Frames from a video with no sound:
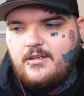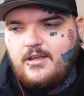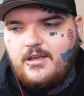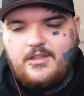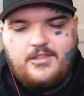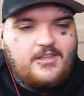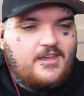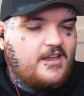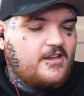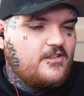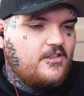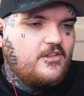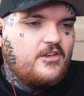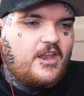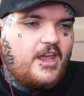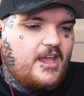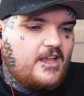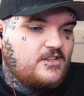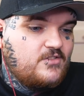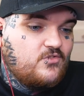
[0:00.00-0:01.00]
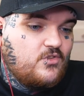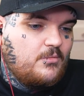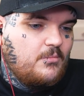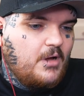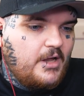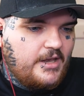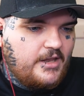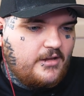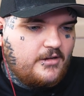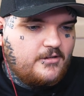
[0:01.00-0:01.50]
At the end of the day, it's for
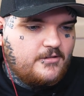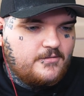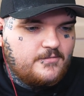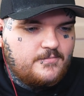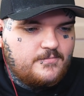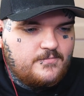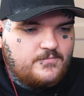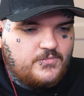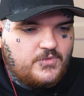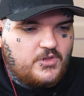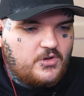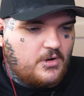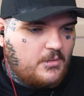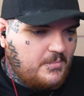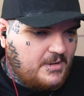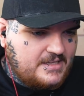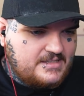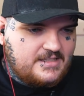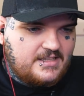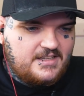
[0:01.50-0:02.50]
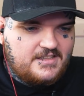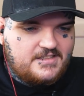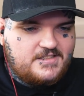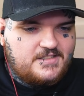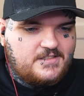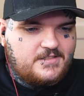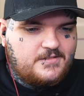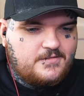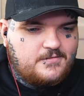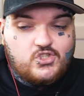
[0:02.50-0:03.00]
money. They're a
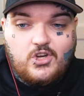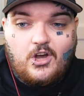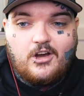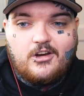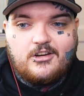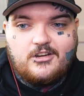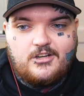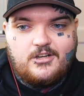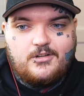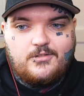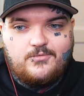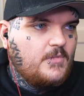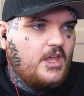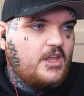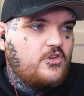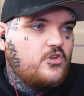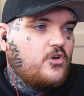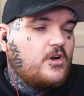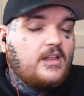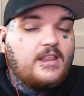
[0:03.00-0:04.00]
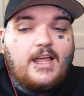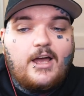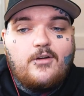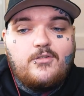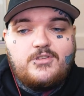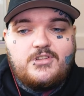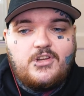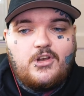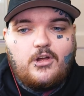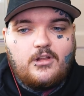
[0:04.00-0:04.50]
business. Shocker. And you're
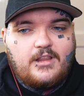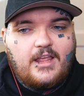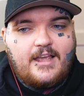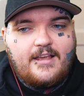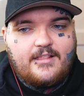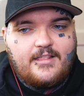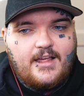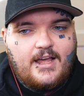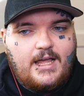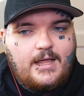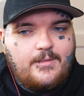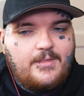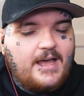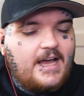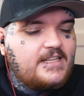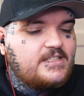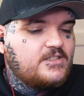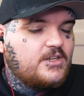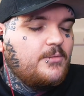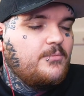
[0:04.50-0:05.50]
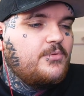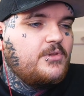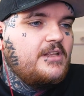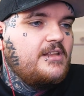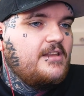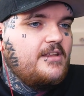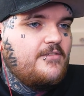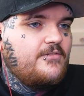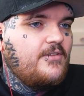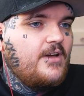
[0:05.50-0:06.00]
allowed to not like that. That's
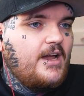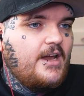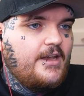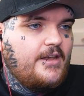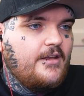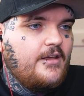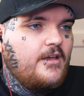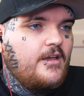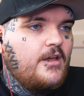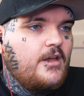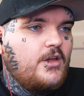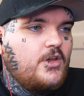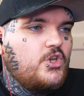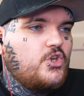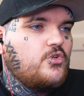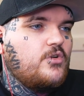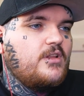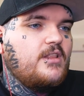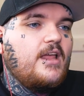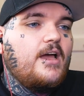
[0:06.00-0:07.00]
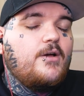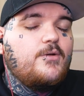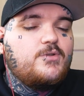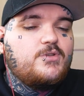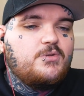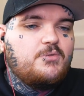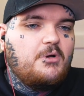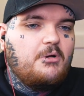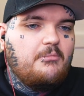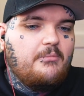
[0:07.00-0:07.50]
completely fine. You're allowed
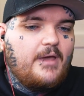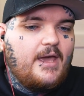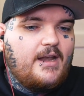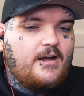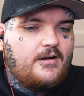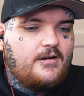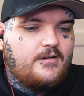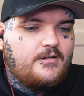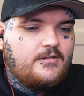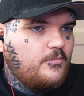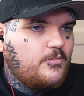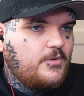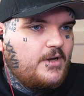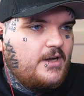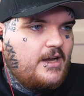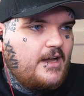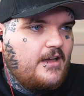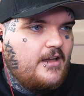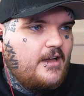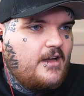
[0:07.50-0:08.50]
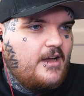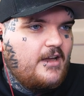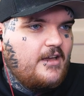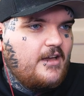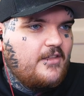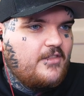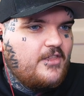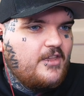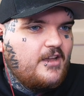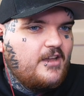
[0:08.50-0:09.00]
to want better. But
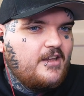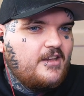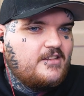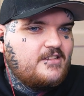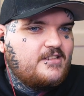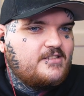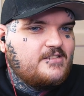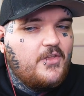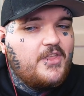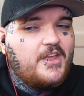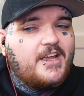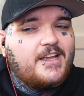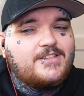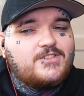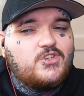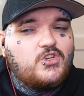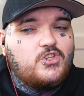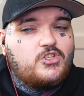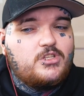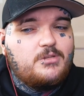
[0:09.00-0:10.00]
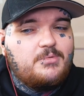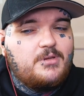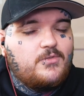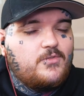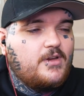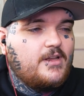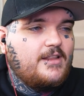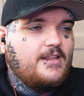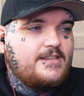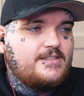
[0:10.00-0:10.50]
I think it's good to be
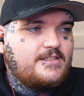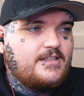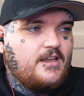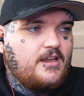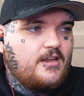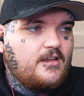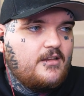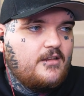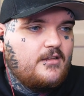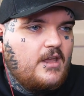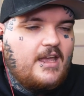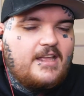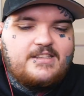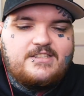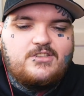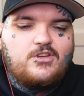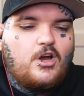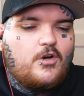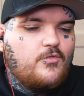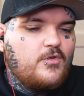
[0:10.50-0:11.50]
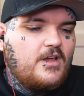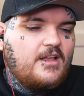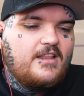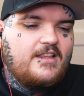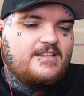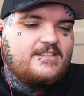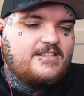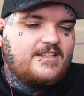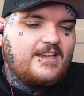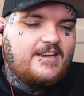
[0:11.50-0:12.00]
realistic. It's not
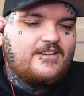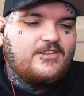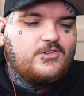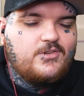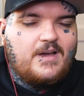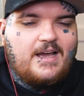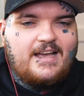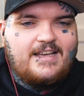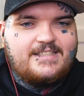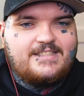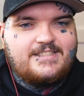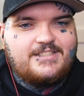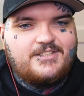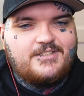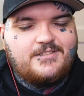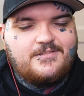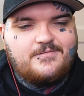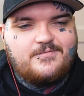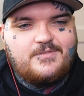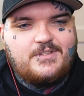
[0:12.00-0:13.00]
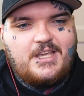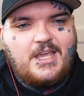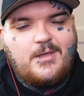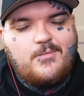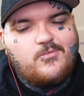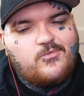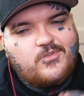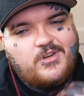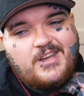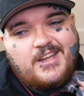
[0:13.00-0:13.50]
realistic to ask
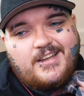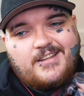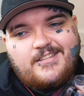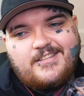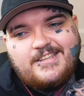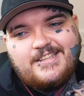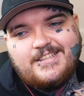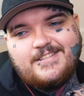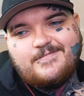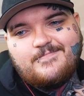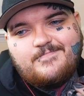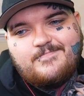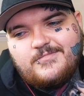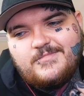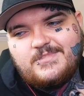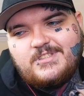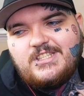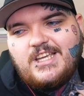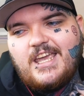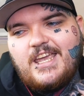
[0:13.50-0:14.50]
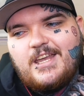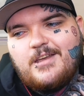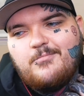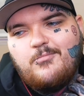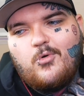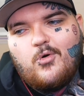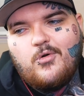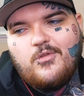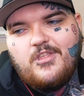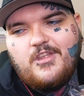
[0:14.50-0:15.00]
Game Freak to take
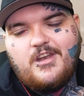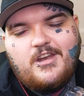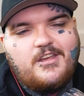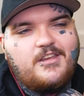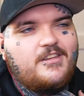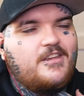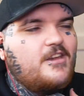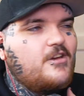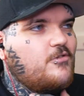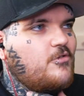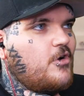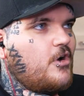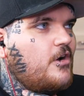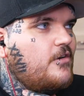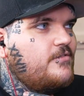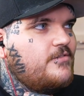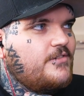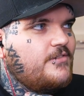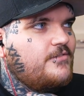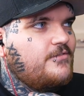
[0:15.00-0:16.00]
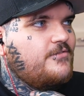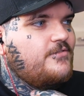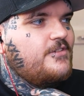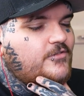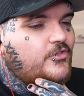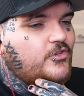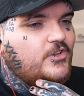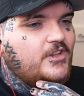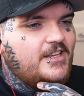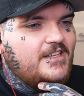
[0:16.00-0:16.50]
more than a year off of
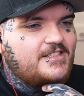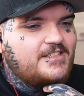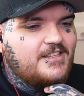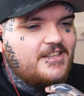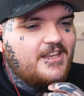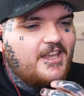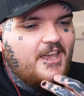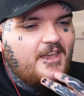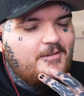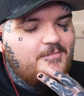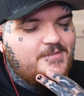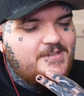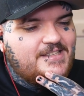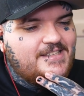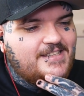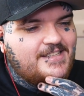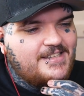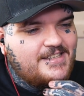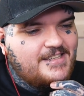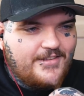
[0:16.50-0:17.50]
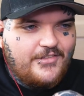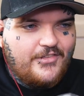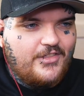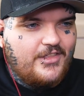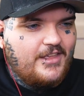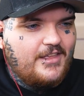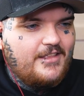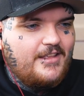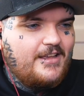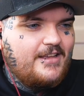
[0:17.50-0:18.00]
releasing games.
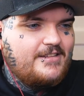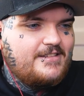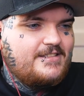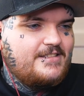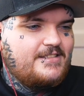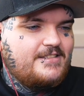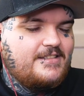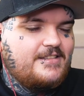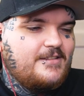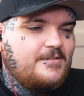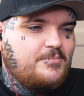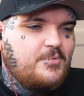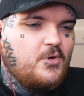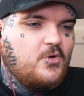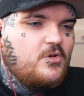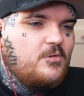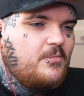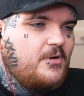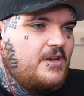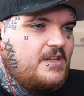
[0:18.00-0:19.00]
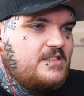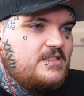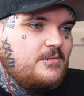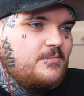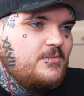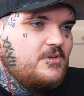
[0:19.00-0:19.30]
The Pokemon is a